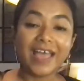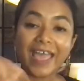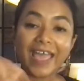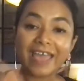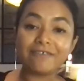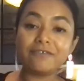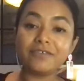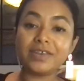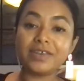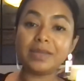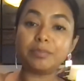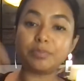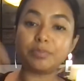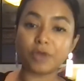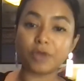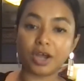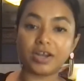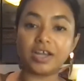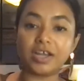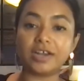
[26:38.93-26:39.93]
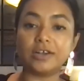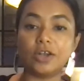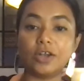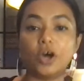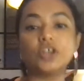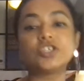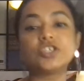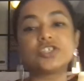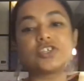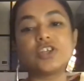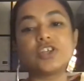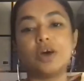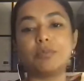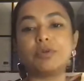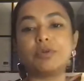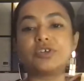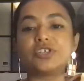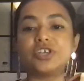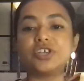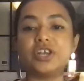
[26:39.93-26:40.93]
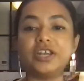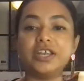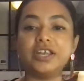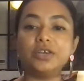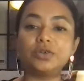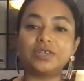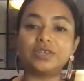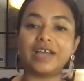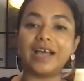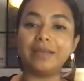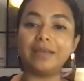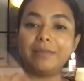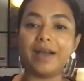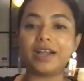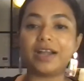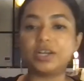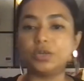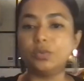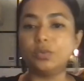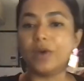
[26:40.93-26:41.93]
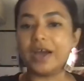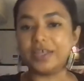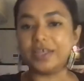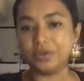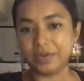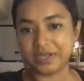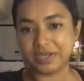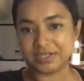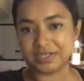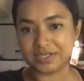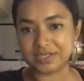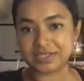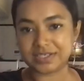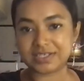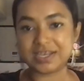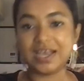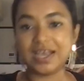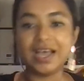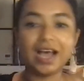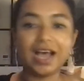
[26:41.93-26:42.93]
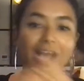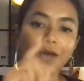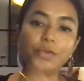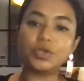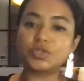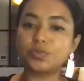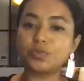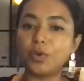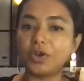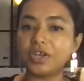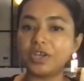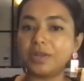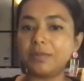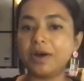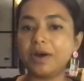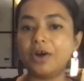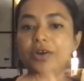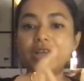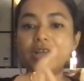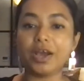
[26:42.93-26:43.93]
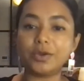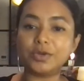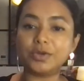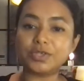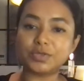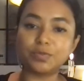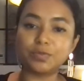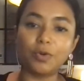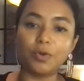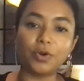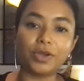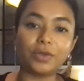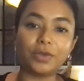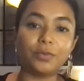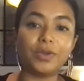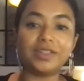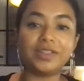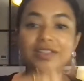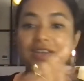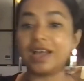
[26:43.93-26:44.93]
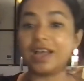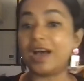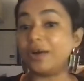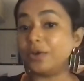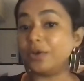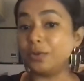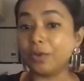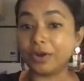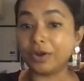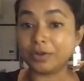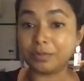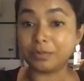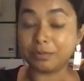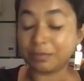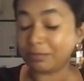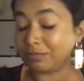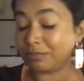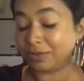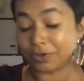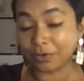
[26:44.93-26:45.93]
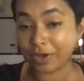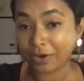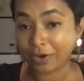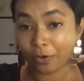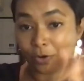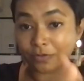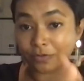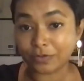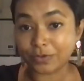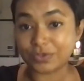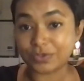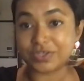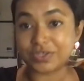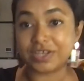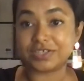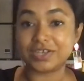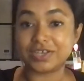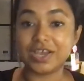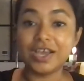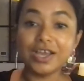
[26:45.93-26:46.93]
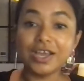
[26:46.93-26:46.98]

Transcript: Every product launch is an opportunity to tie back to why you exist, how you've spoken about, how you've spoken with, and how you want to, and all of those things.